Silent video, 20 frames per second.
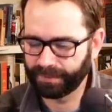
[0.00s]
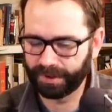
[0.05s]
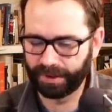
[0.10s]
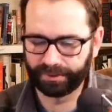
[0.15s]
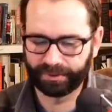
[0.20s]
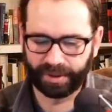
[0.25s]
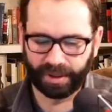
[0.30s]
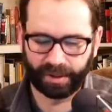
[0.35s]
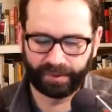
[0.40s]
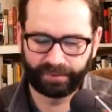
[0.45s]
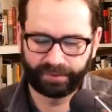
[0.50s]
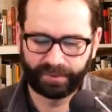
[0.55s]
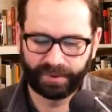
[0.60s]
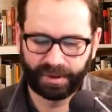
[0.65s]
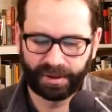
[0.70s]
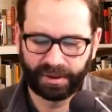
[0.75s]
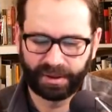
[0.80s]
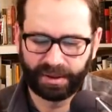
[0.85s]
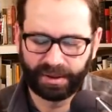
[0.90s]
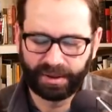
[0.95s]
Okay.
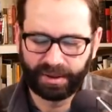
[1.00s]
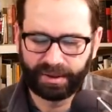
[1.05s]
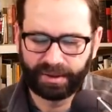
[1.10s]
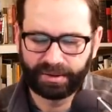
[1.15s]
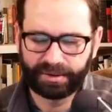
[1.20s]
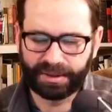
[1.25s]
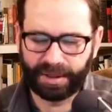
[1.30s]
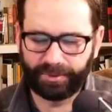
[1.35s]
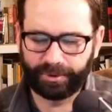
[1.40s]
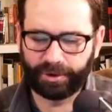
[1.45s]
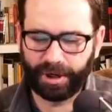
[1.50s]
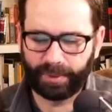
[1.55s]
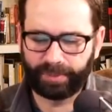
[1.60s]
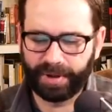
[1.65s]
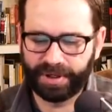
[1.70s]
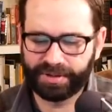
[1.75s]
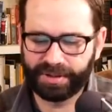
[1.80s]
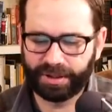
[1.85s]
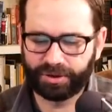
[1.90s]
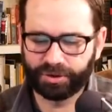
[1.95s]
Democrat
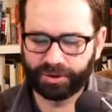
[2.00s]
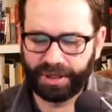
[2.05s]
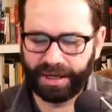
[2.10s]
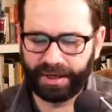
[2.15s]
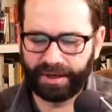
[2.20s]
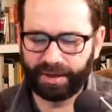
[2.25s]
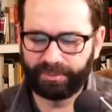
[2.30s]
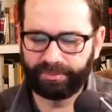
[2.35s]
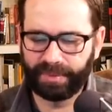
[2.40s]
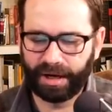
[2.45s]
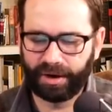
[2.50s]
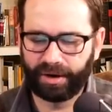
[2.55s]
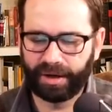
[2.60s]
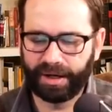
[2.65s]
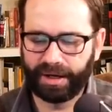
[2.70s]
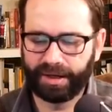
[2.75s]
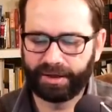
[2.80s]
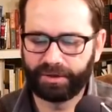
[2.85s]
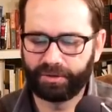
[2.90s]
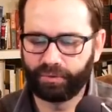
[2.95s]
presidential candidate
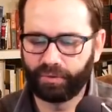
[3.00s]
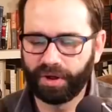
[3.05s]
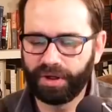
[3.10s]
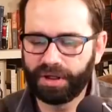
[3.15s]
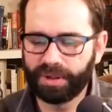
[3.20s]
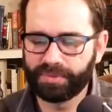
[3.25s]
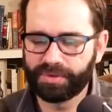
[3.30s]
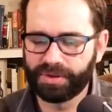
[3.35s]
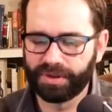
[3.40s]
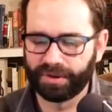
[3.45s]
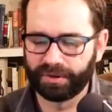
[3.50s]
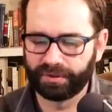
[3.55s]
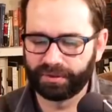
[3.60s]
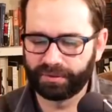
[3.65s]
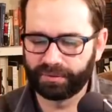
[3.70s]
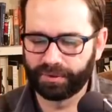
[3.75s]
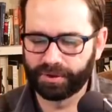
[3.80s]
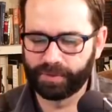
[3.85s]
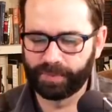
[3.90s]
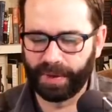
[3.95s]
Marianne Williamson
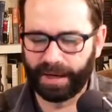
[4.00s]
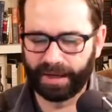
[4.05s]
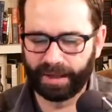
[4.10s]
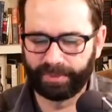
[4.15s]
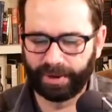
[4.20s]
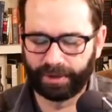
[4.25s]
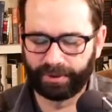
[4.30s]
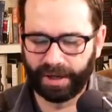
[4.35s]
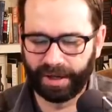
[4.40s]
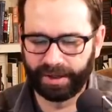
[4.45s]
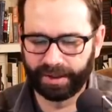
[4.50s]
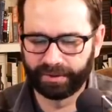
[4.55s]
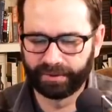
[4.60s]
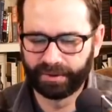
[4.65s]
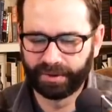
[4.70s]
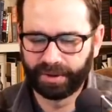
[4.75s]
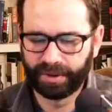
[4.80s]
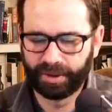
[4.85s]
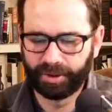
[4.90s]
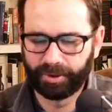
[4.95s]
responded by writing,
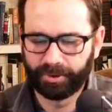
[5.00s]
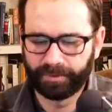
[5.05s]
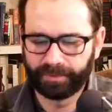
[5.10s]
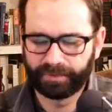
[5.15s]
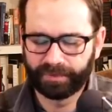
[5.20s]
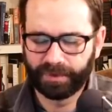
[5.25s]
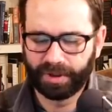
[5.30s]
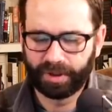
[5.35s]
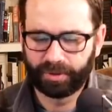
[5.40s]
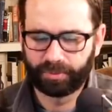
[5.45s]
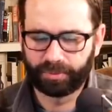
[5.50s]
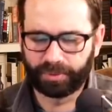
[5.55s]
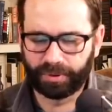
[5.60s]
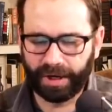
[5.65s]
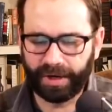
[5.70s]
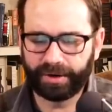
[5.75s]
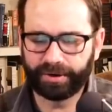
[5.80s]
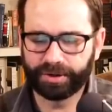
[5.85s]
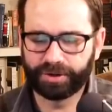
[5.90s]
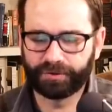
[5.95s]

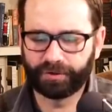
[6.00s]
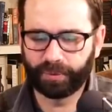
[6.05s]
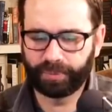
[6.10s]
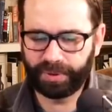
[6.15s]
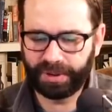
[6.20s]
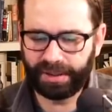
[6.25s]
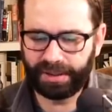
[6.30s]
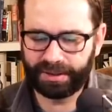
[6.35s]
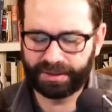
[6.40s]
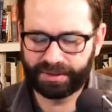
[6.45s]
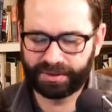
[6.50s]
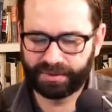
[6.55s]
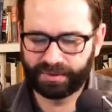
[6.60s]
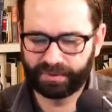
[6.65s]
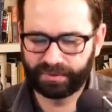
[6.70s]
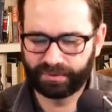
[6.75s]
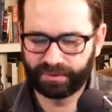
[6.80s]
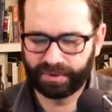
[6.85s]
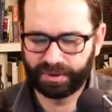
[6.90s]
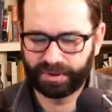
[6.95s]
Prayers for peace.
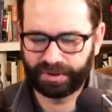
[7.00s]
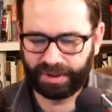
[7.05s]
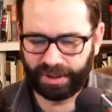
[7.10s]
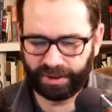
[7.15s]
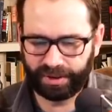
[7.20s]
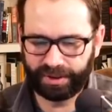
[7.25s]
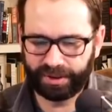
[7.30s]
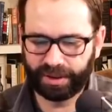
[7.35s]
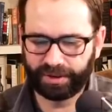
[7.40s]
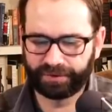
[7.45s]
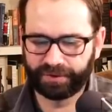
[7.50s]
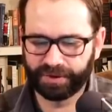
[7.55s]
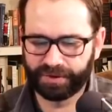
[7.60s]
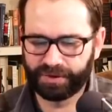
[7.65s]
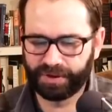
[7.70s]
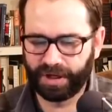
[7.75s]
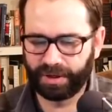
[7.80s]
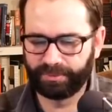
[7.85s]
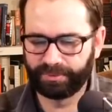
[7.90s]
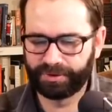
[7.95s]
Killing of
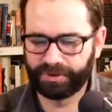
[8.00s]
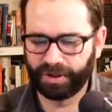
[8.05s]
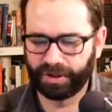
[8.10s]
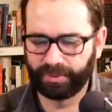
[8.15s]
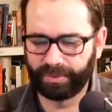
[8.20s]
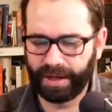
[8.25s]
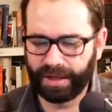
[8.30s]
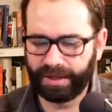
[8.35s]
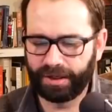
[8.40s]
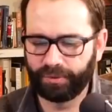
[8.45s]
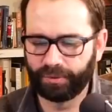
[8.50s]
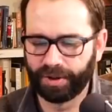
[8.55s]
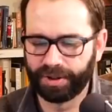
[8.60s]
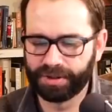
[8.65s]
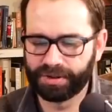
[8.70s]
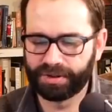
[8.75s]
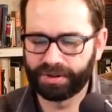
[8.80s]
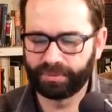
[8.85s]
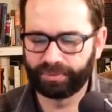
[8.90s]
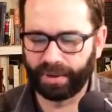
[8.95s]
Qasem Soleimani
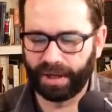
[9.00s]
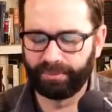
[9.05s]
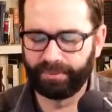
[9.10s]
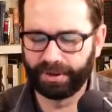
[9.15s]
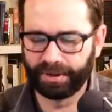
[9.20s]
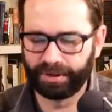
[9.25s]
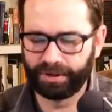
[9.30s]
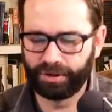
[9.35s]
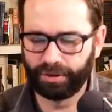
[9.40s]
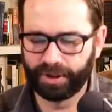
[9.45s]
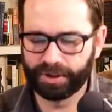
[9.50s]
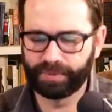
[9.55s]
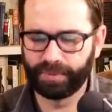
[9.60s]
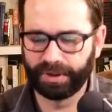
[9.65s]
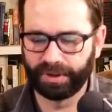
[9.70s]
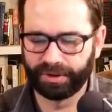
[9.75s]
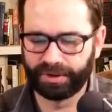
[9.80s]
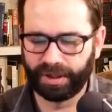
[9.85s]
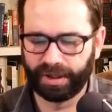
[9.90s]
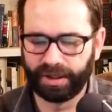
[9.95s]
was by mil- U.S.
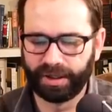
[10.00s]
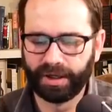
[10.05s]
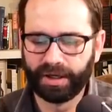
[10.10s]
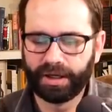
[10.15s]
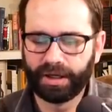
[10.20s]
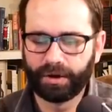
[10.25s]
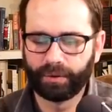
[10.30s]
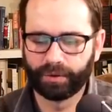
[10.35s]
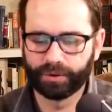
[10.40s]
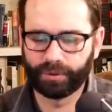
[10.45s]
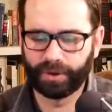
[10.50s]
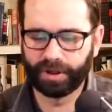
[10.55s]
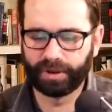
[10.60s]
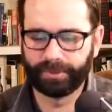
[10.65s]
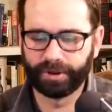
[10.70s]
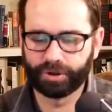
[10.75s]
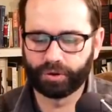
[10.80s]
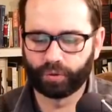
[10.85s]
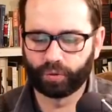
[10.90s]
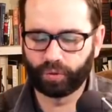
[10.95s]
military was one of the
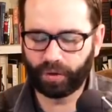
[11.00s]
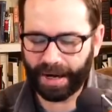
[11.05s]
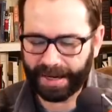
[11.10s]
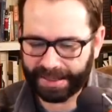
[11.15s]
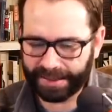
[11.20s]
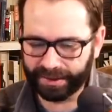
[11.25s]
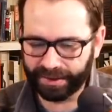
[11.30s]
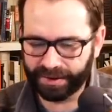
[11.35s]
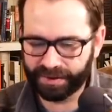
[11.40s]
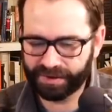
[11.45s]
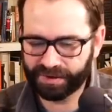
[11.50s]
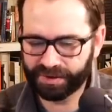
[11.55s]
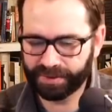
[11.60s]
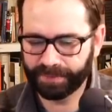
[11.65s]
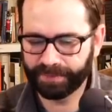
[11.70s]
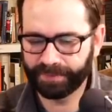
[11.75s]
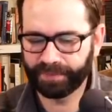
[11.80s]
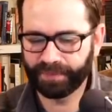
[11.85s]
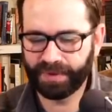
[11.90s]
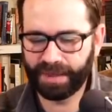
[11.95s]
most reckless,
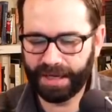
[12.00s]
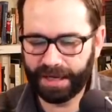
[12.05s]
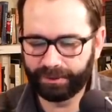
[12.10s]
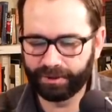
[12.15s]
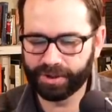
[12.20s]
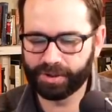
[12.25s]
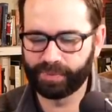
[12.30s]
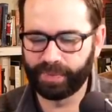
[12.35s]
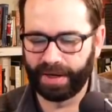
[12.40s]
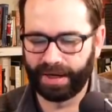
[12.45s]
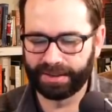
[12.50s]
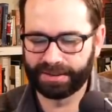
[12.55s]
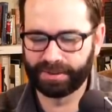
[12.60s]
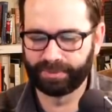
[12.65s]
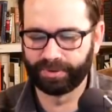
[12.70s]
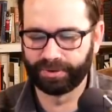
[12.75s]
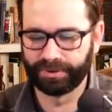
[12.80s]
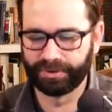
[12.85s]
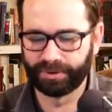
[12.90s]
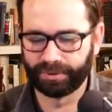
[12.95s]

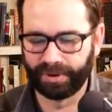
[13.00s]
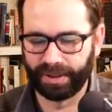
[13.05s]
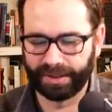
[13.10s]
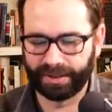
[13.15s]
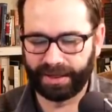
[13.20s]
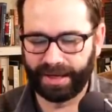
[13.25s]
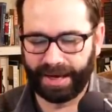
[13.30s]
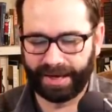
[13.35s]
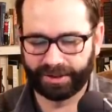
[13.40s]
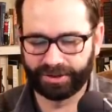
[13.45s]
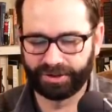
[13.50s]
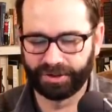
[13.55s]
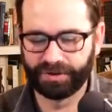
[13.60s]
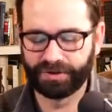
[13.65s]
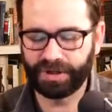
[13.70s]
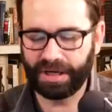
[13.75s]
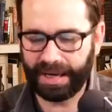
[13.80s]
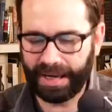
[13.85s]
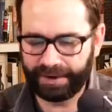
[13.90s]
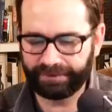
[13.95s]
irresponsible direct
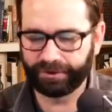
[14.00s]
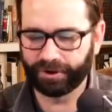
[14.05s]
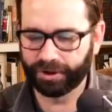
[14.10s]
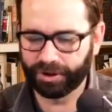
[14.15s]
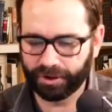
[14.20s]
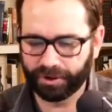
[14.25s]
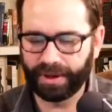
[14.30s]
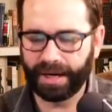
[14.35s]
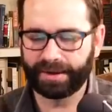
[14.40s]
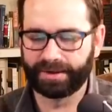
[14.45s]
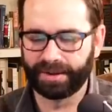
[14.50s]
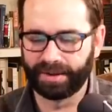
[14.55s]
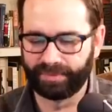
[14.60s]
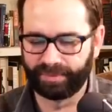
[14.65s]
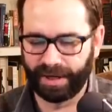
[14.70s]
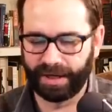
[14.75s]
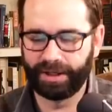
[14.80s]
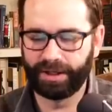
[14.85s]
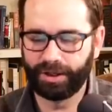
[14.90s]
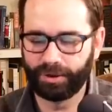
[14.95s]
actions ever directed
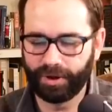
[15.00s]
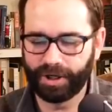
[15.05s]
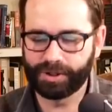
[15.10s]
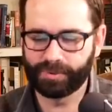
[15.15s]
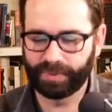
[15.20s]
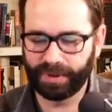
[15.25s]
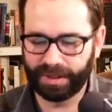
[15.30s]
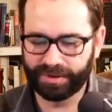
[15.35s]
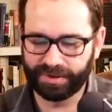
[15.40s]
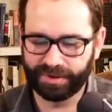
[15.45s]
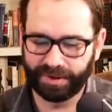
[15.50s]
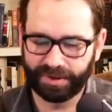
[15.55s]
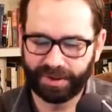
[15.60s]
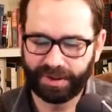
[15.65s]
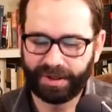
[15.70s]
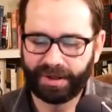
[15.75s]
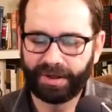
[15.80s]
by a U.S. president.